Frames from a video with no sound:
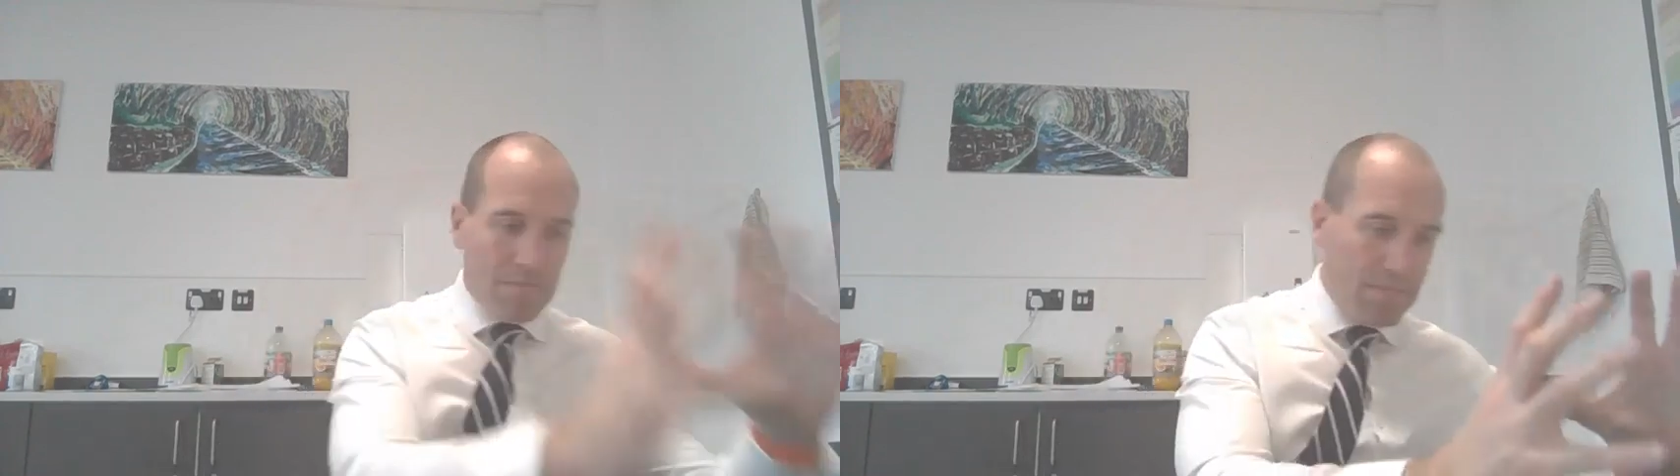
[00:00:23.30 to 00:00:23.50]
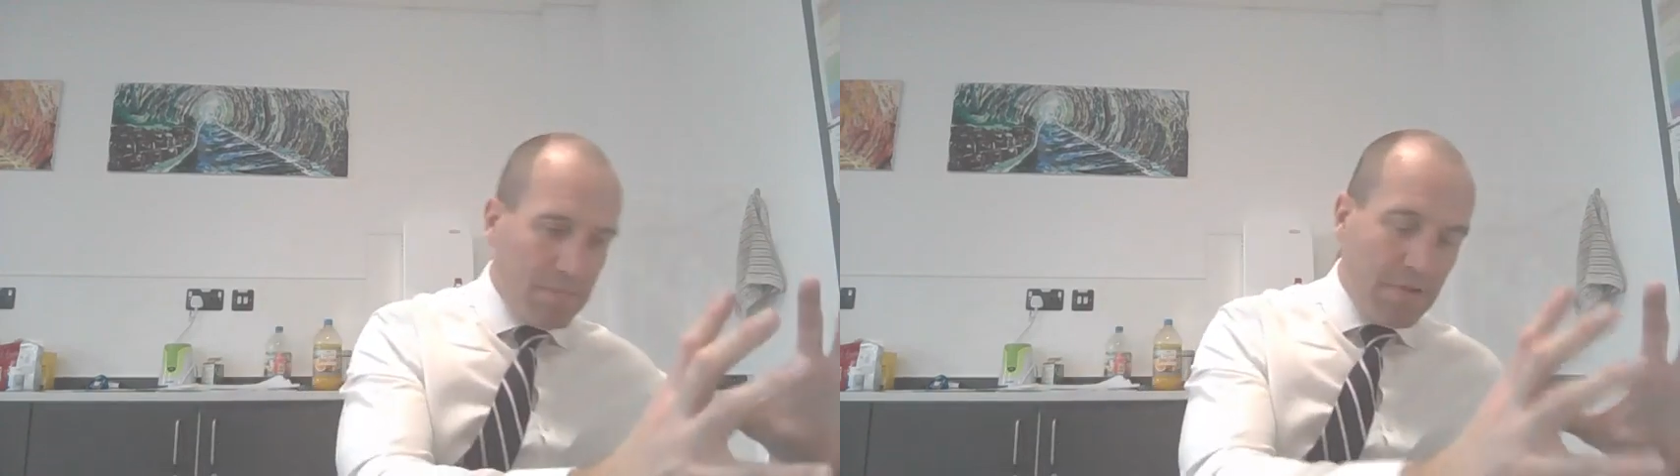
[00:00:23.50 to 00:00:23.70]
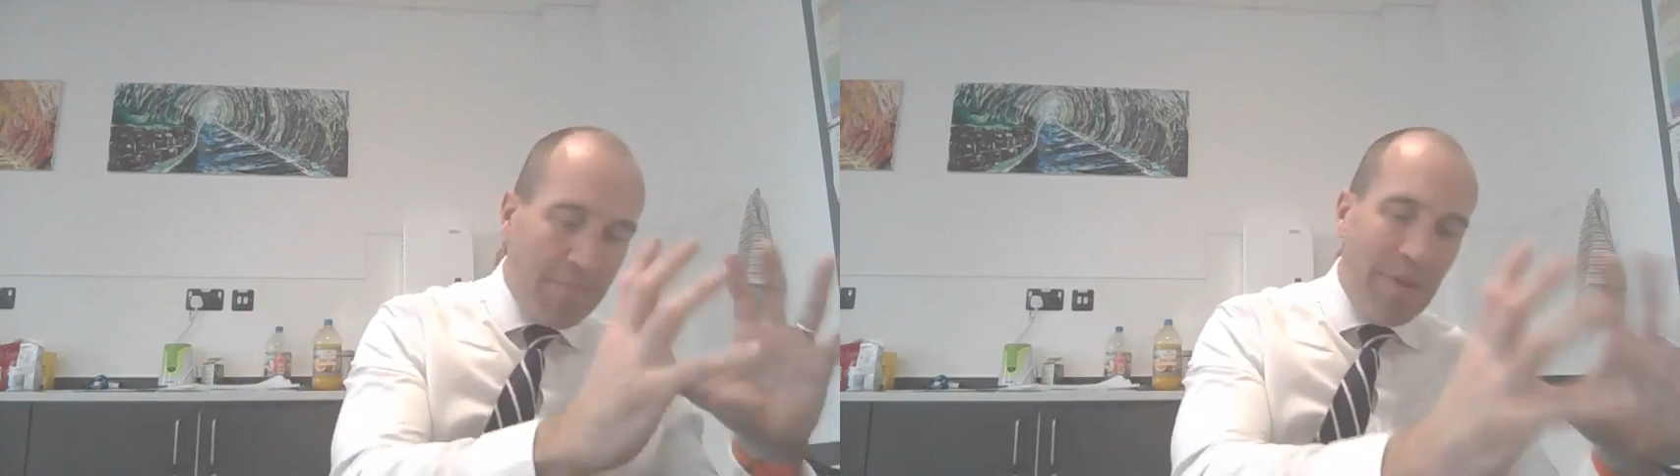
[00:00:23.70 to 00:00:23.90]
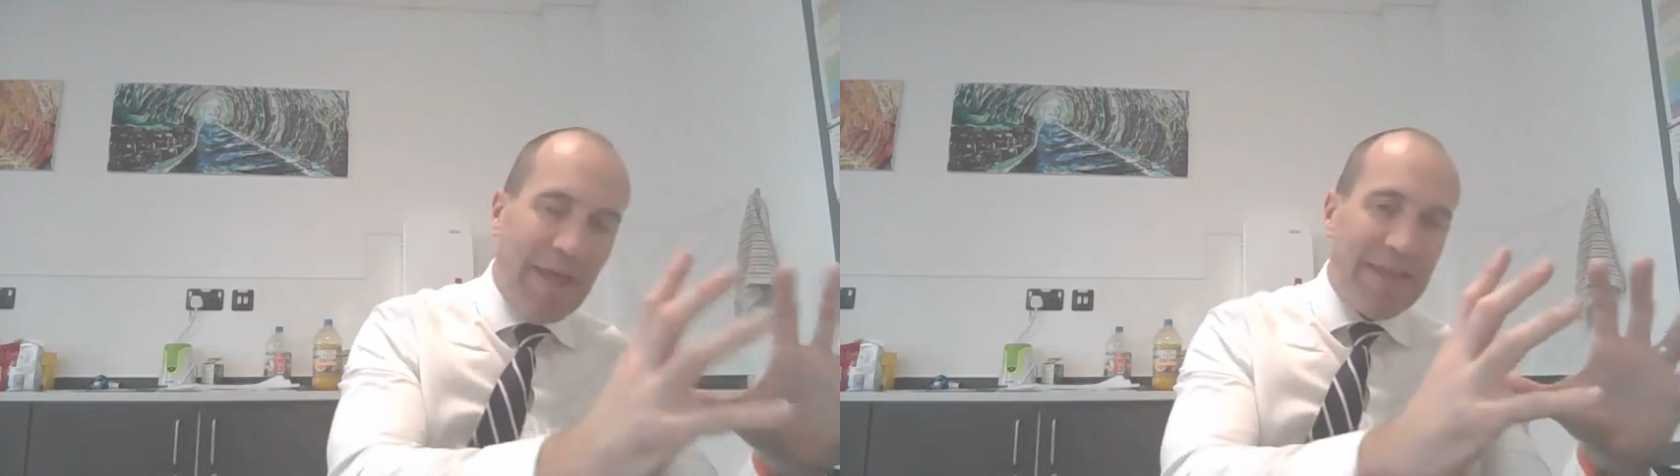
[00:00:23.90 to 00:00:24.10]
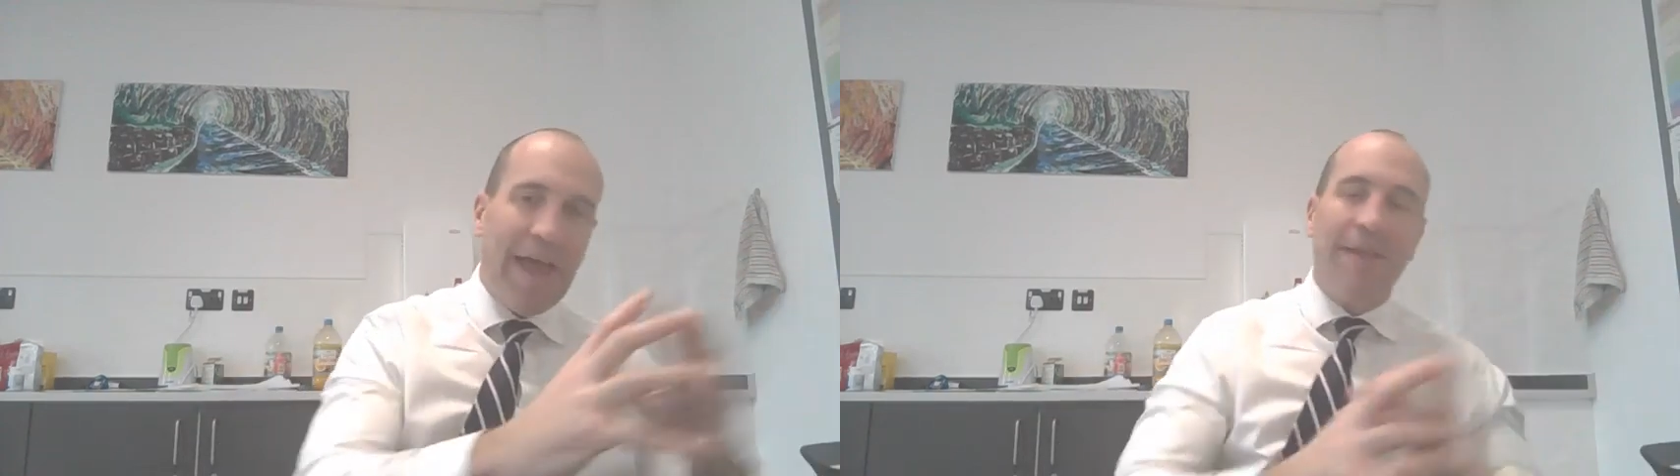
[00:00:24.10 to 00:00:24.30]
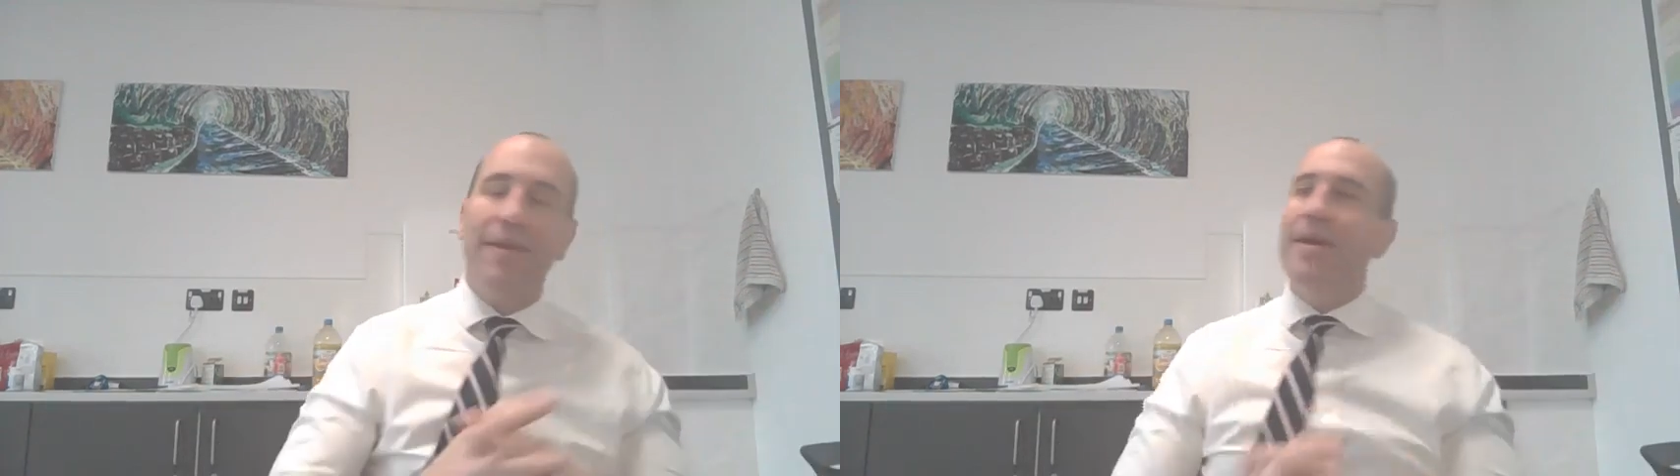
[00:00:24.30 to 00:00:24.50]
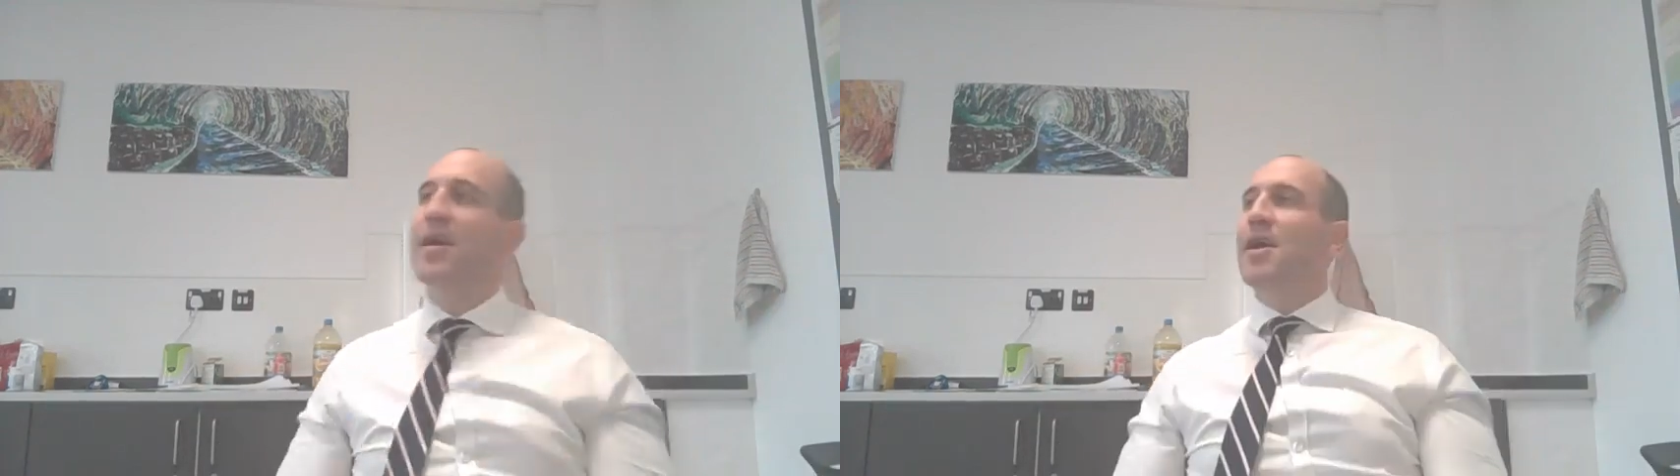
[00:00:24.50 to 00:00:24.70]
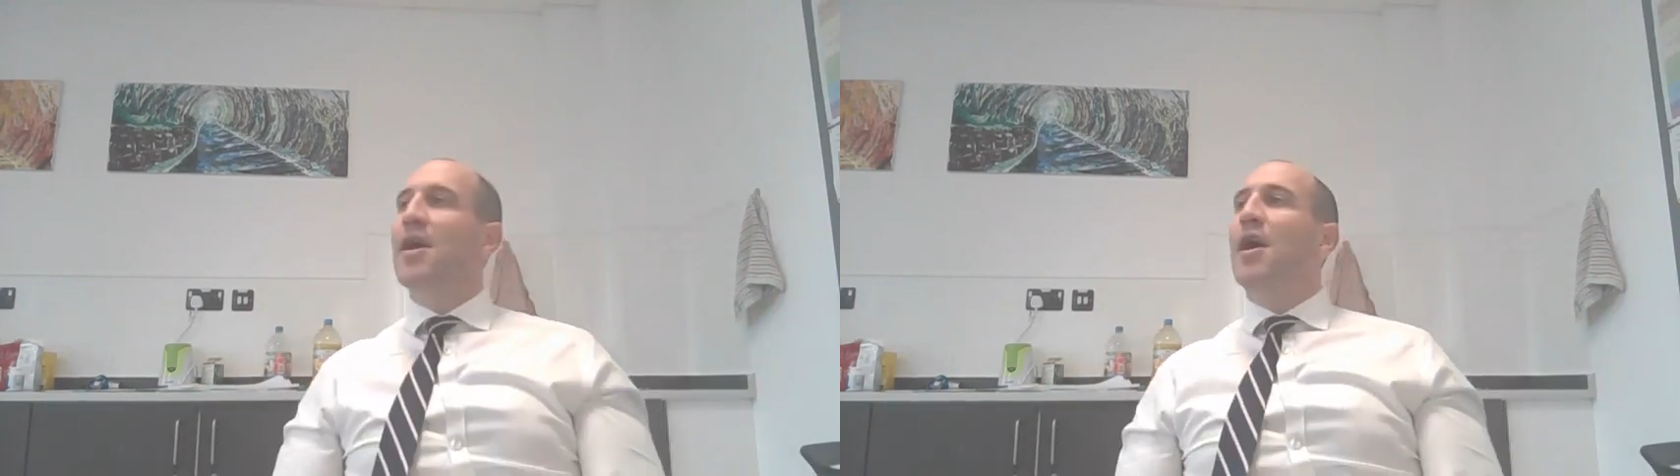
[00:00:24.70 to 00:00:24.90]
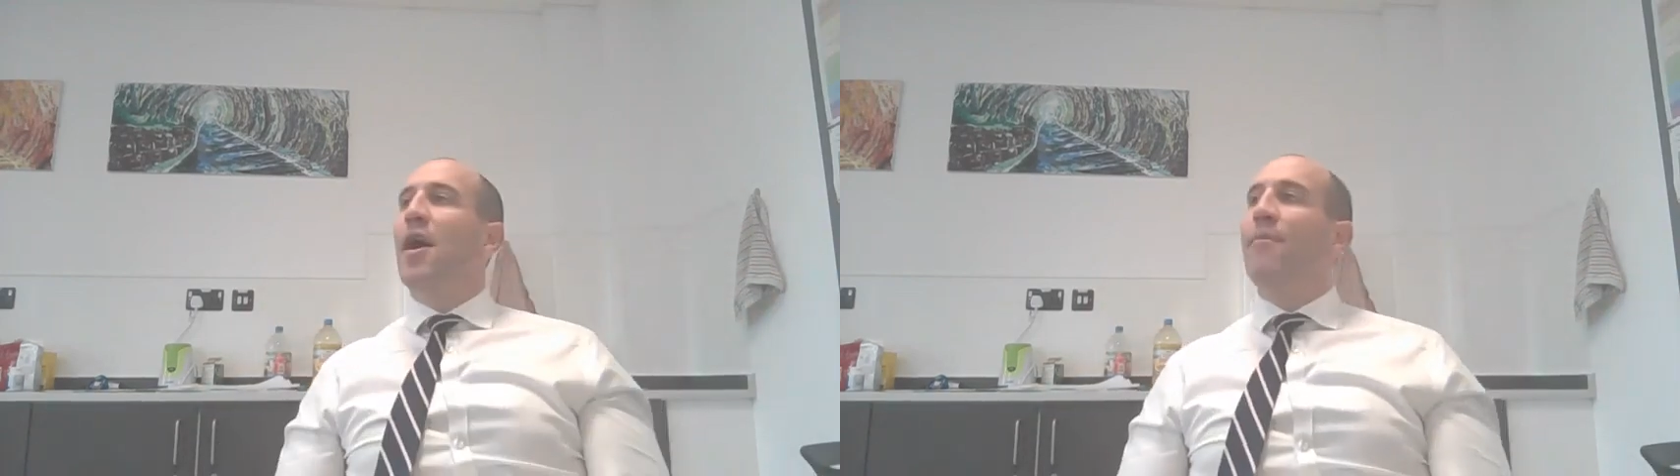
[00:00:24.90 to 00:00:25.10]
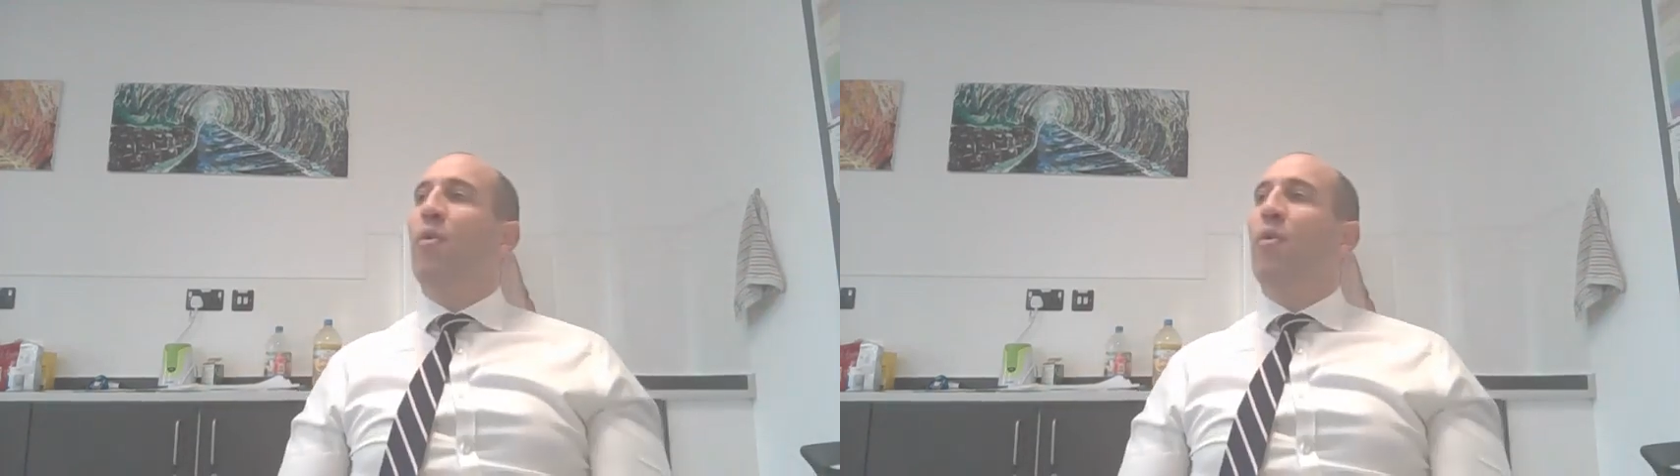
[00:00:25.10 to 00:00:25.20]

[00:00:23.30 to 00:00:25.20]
So put that in your head. But